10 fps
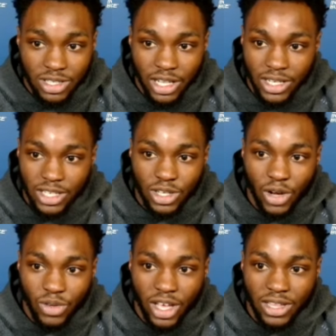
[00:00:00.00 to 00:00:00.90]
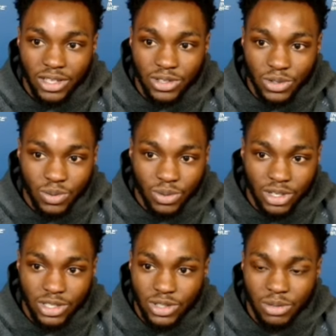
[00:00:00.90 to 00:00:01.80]
Like that's all we have to do
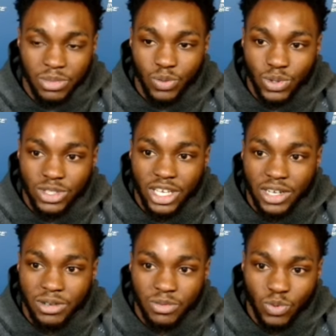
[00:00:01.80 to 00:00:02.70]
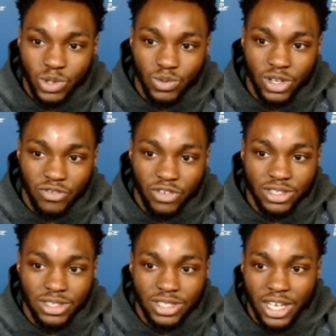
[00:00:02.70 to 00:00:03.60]
because we was getting them, we was winning
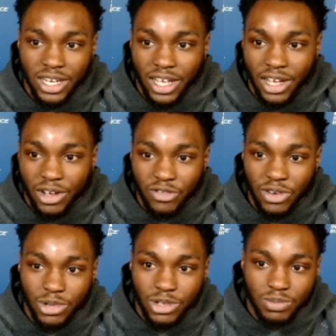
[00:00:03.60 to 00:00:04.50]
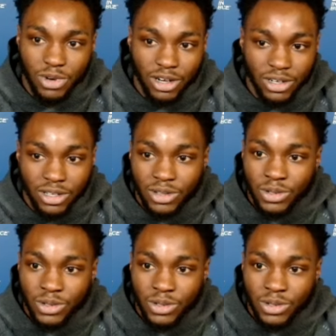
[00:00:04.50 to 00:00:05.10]
first and second down for the most part.